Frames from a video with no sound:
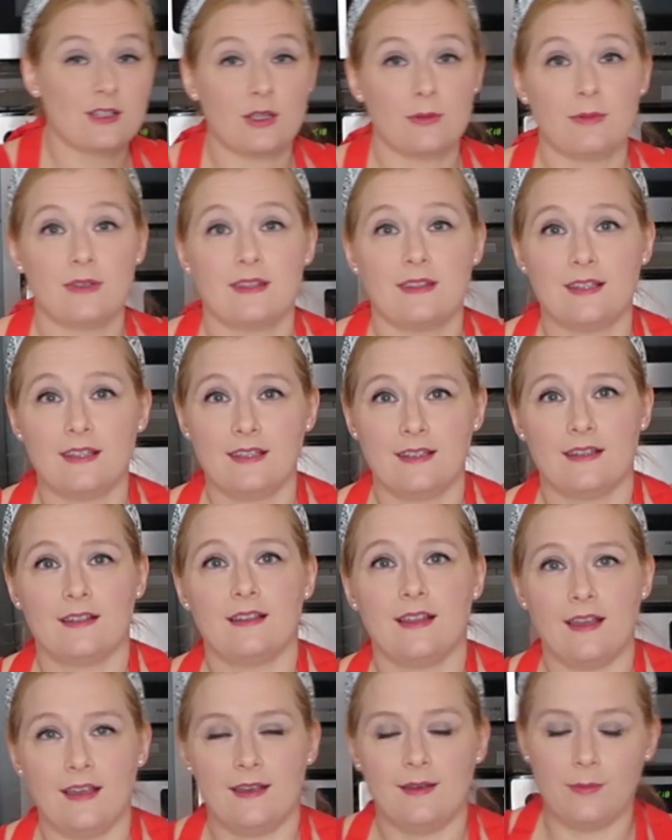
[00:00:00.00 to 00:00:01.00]
So I've been thinking a
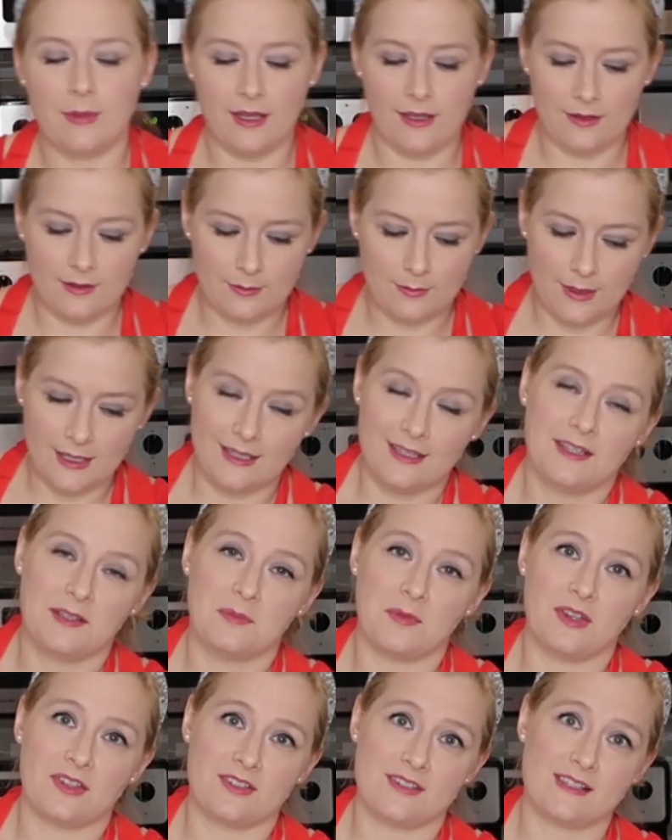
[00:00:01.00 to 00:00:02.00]
lot about making a
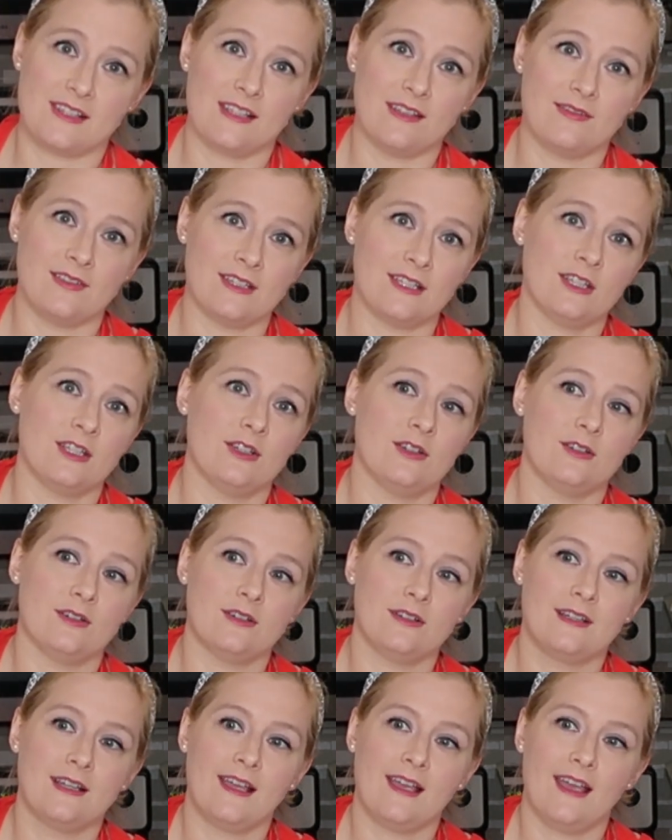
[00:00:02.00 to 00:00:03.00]
Mother's Day video,
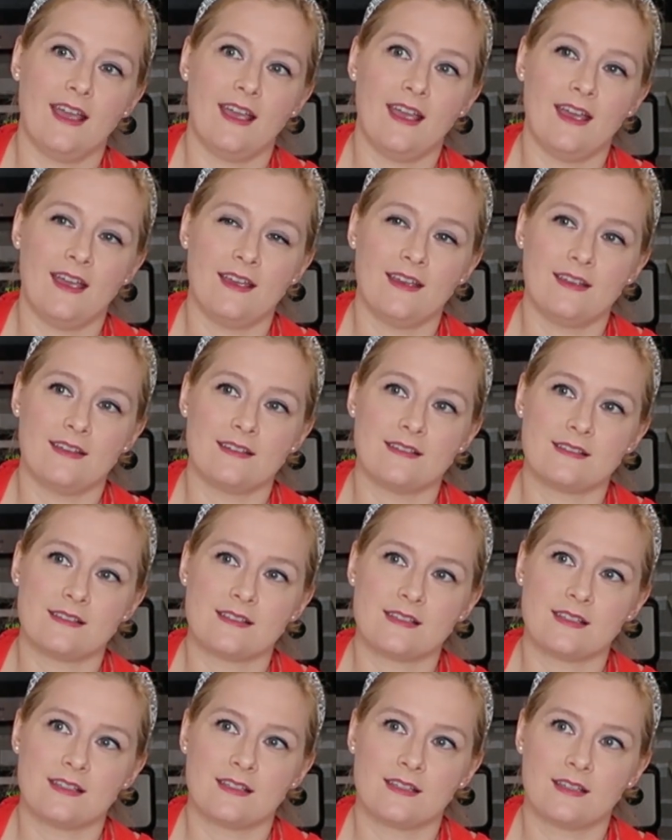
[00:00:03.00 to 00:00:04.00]
and
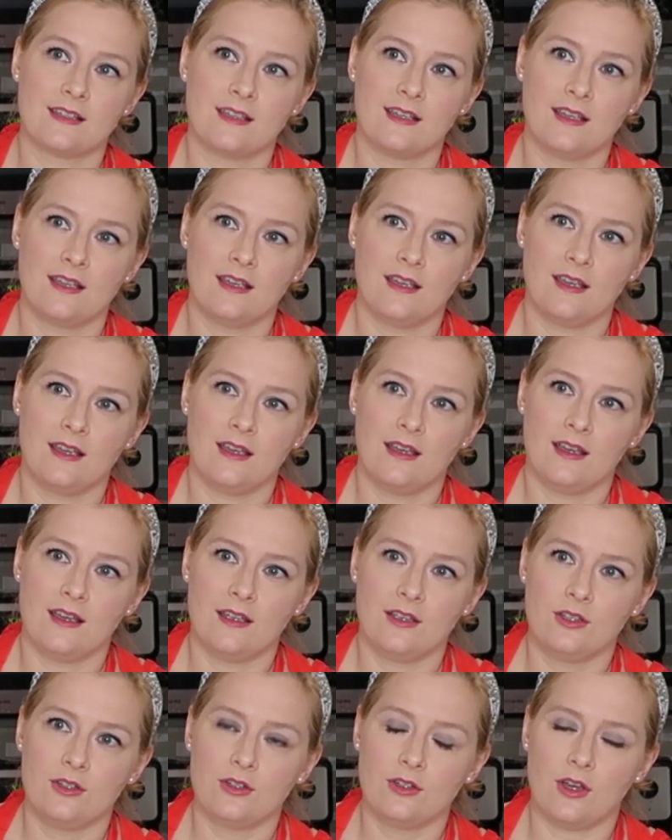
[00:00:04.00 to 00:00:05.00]

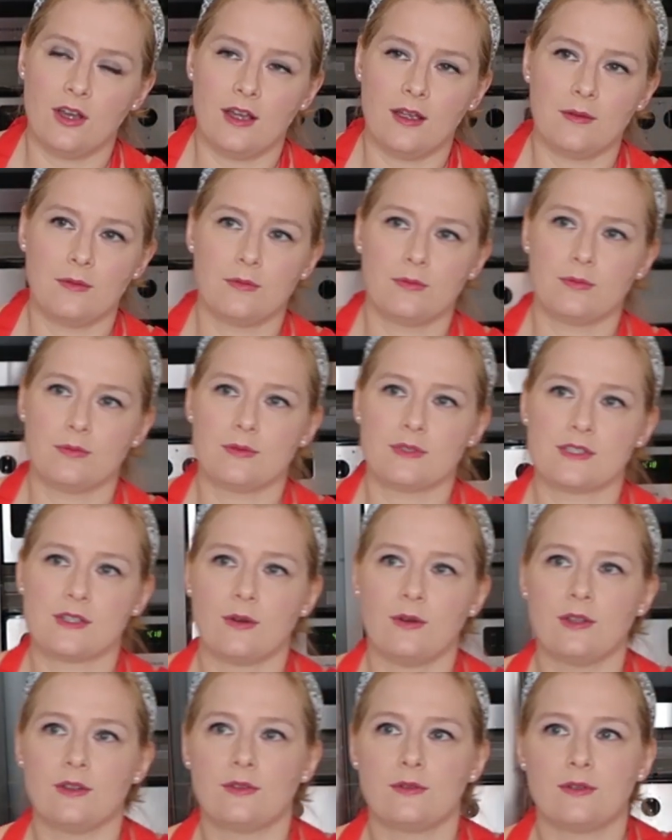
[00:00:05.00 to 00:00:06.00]
you know, I was
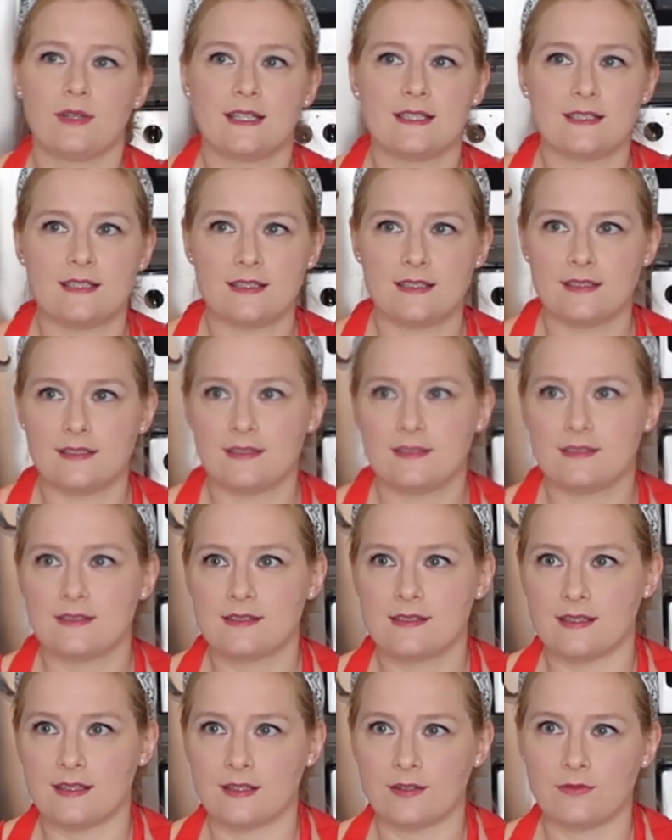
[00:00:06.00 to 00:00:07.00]
going through
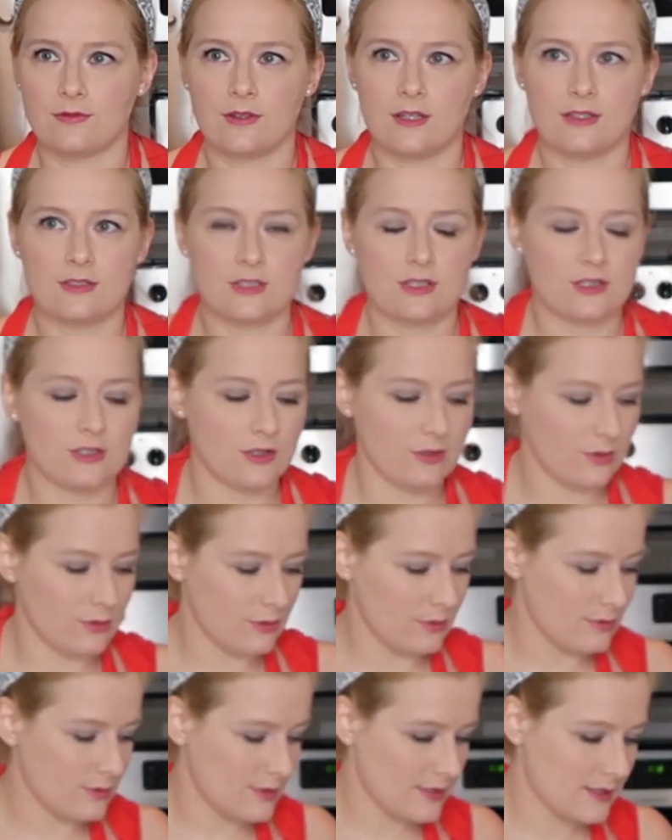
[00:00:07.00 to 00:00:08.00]
ideas like French
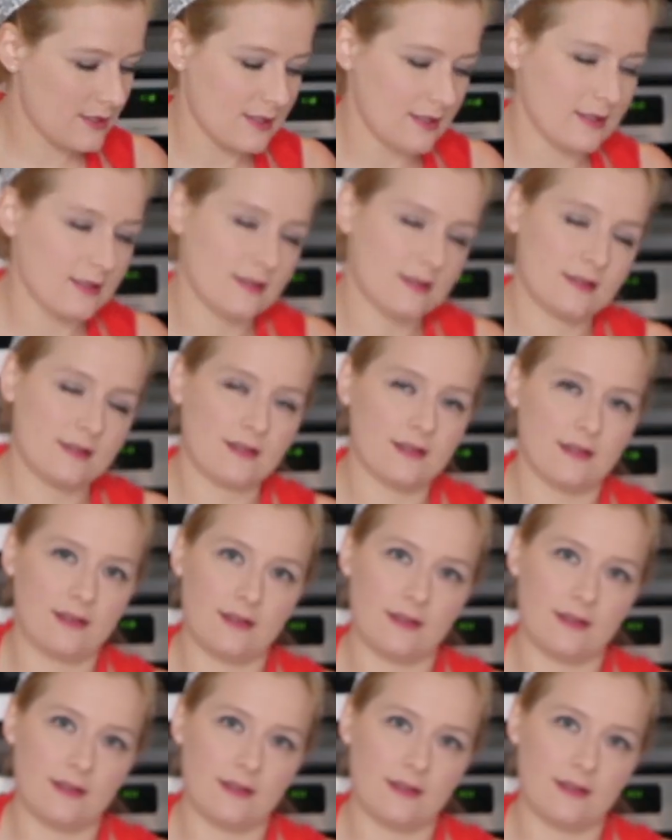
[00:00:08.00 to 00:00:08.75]
toast and